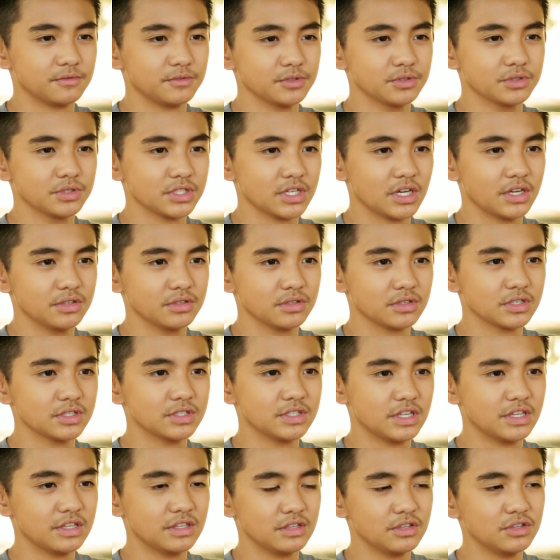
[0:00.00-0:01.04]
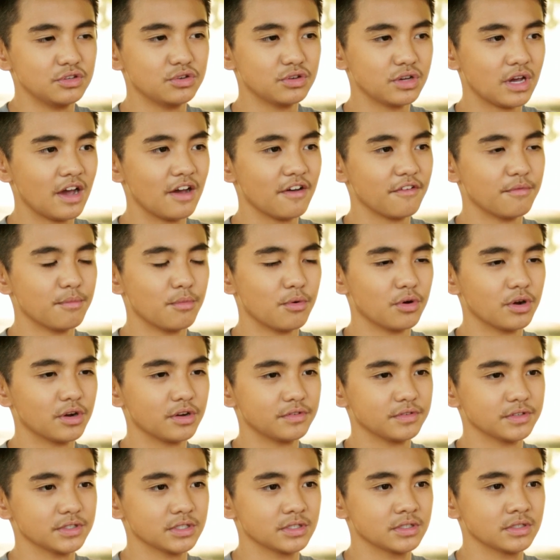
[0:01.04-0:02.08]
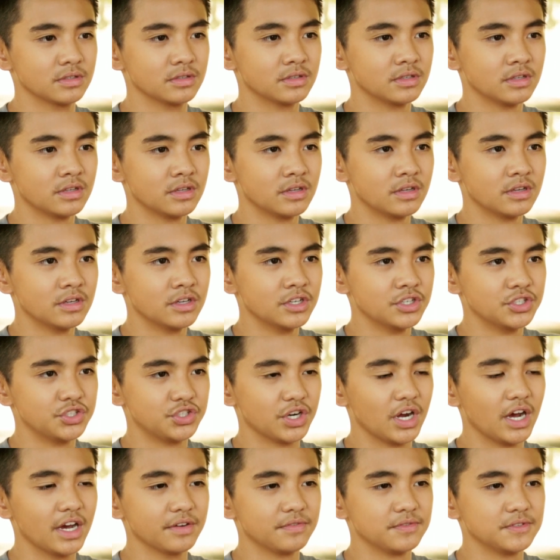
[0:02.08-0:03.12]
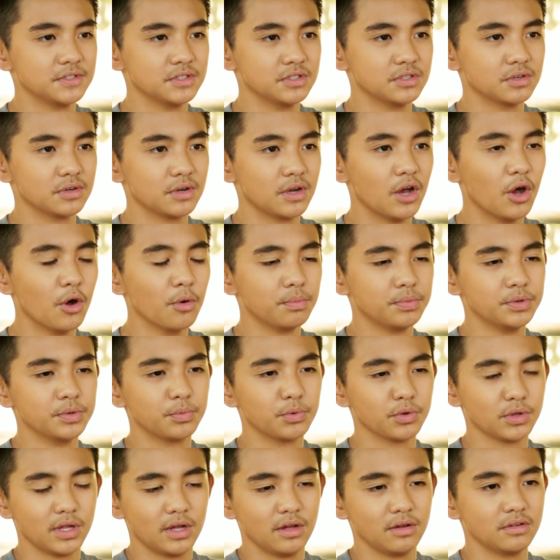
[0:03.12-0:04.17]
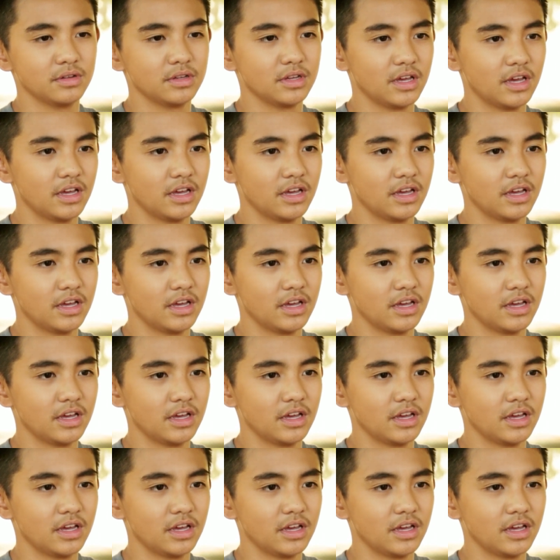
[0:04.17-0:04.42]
influence on you, because then you have more of a drive to help people out.